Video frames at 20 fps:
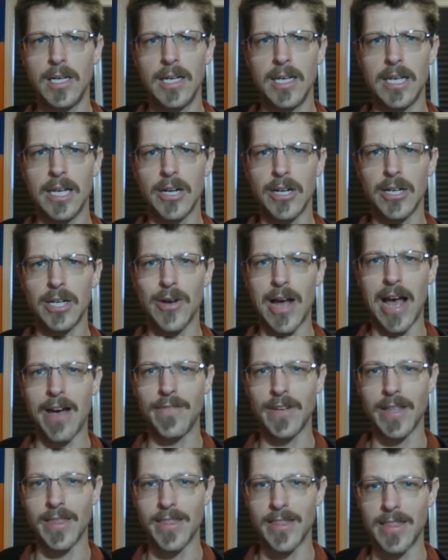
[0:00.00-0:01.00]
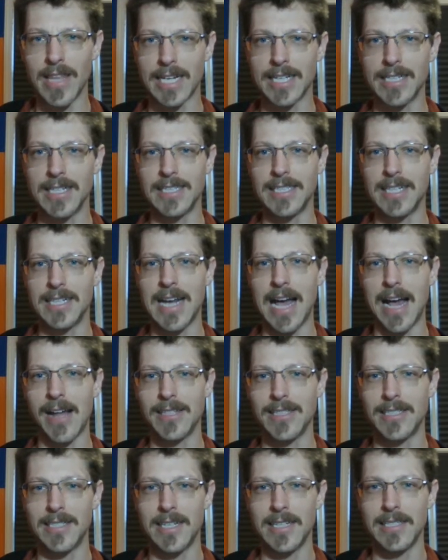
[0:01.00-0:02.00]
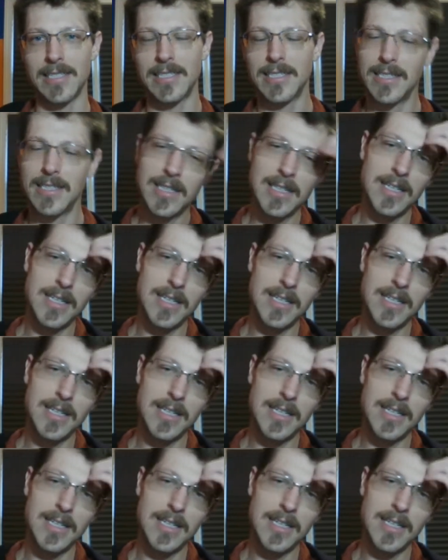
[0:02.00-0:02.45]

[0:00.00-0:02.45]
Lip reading: Here you have a thickness analysis.